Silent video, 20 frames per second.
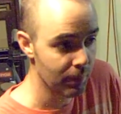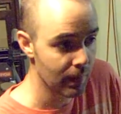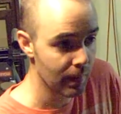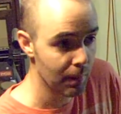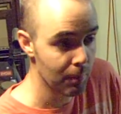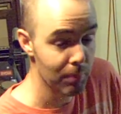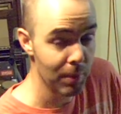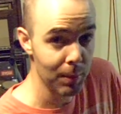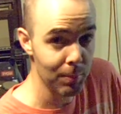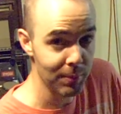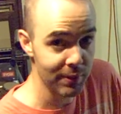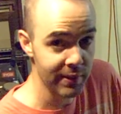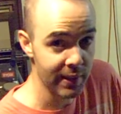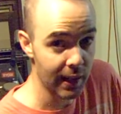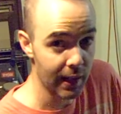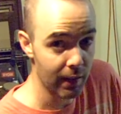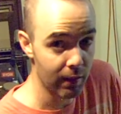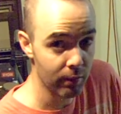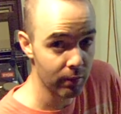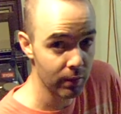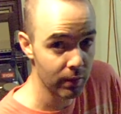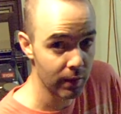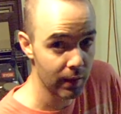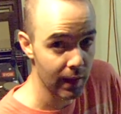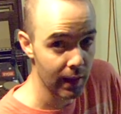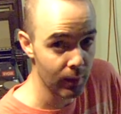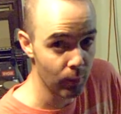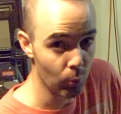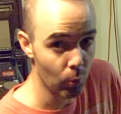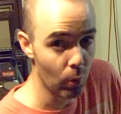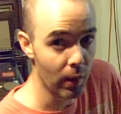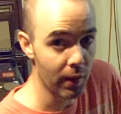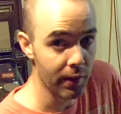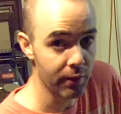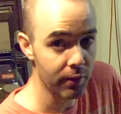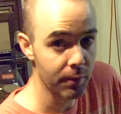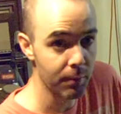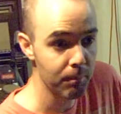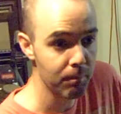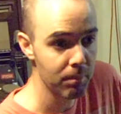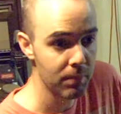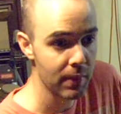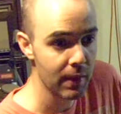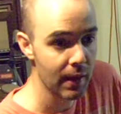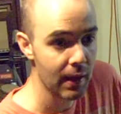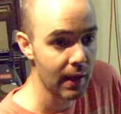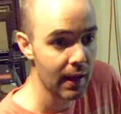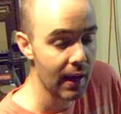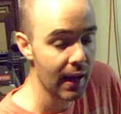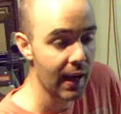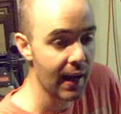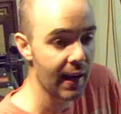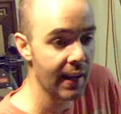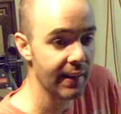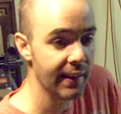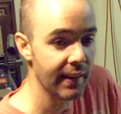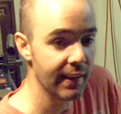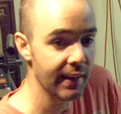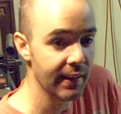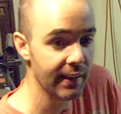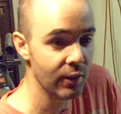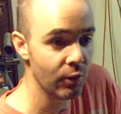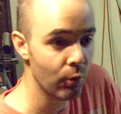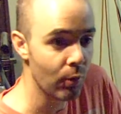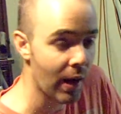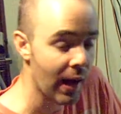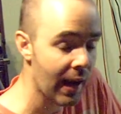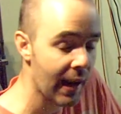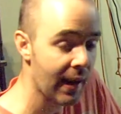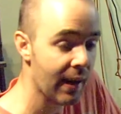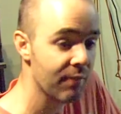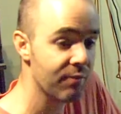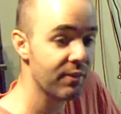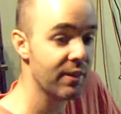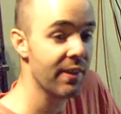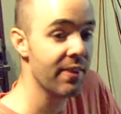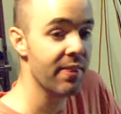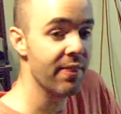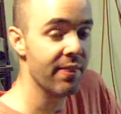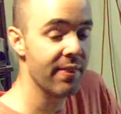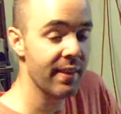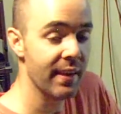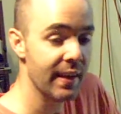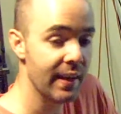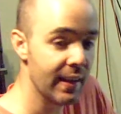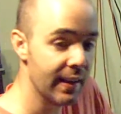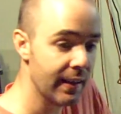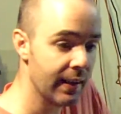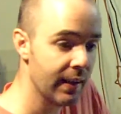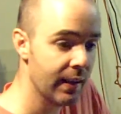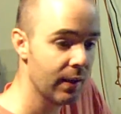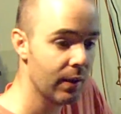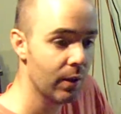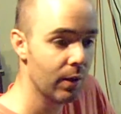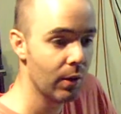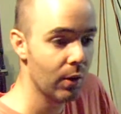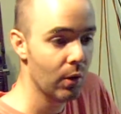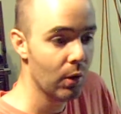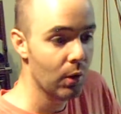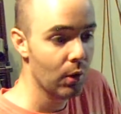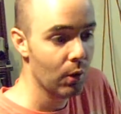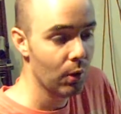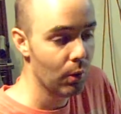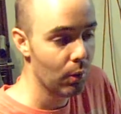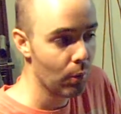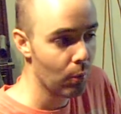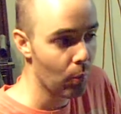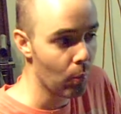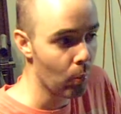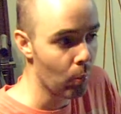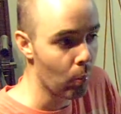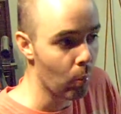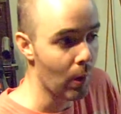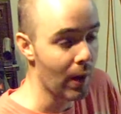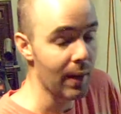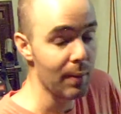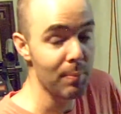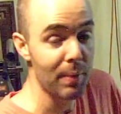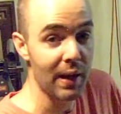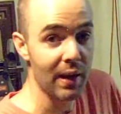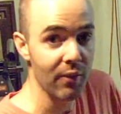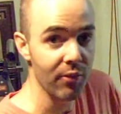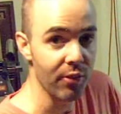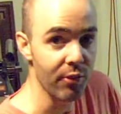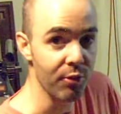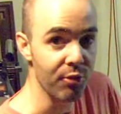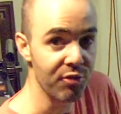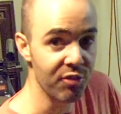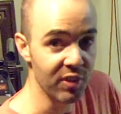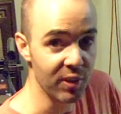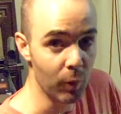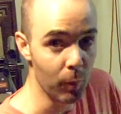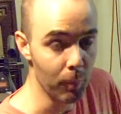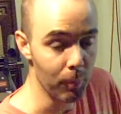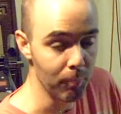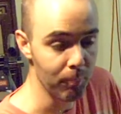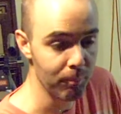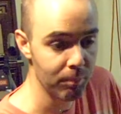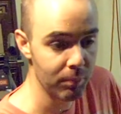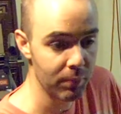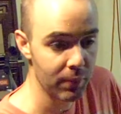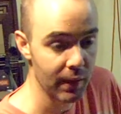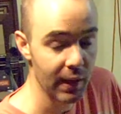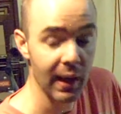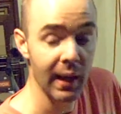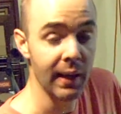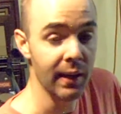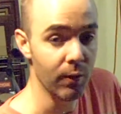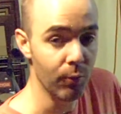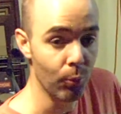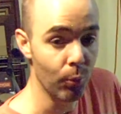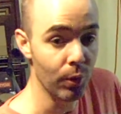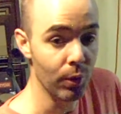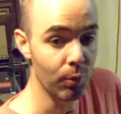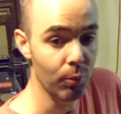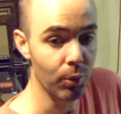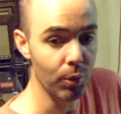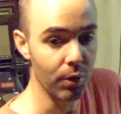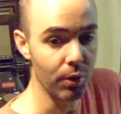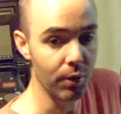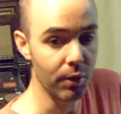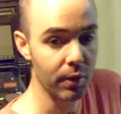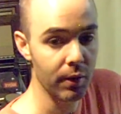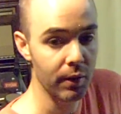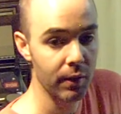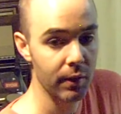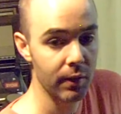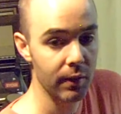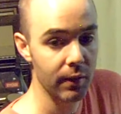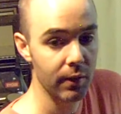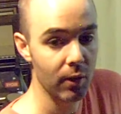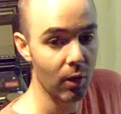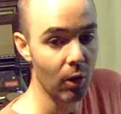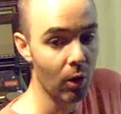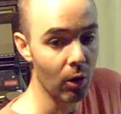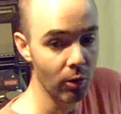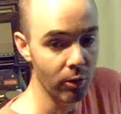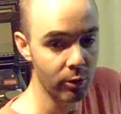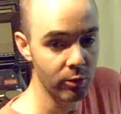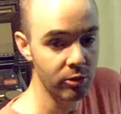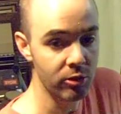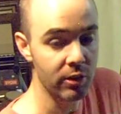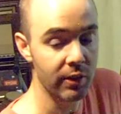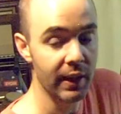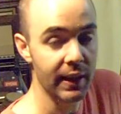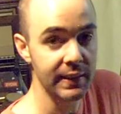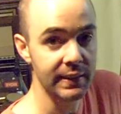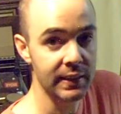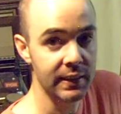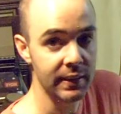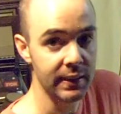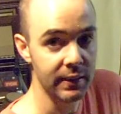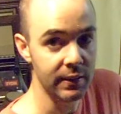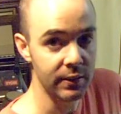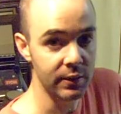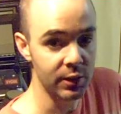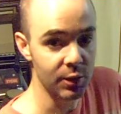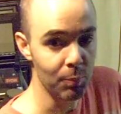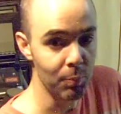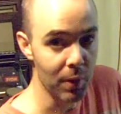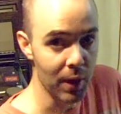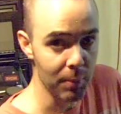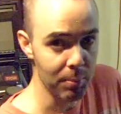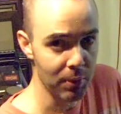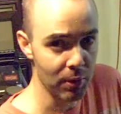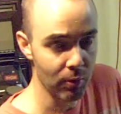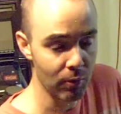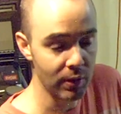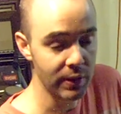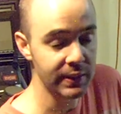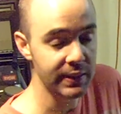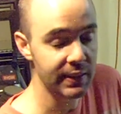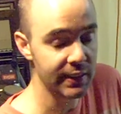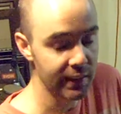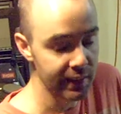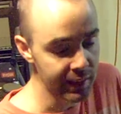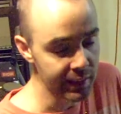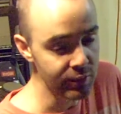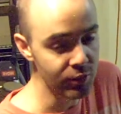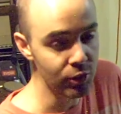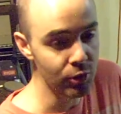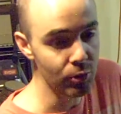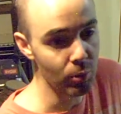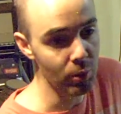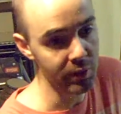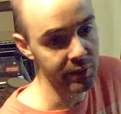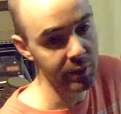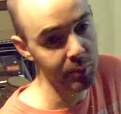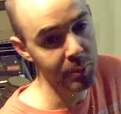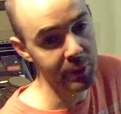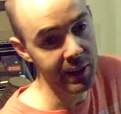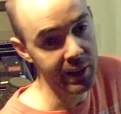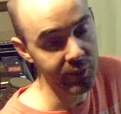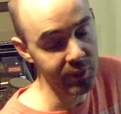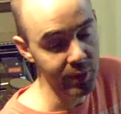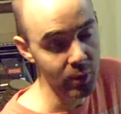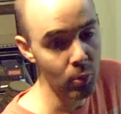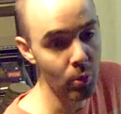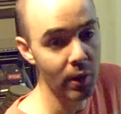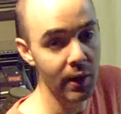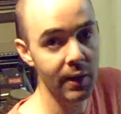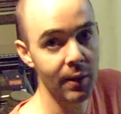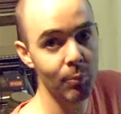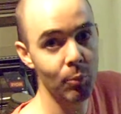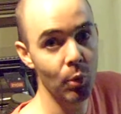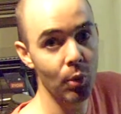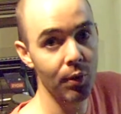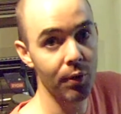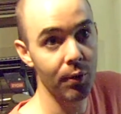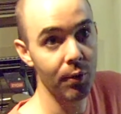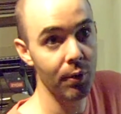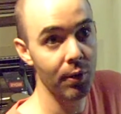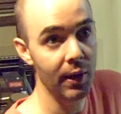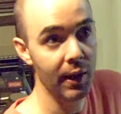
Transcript: paper towel and water, and you have to then wipe out the film, and it will work. All those glass cleaners, the popular ones, they do work, but they require more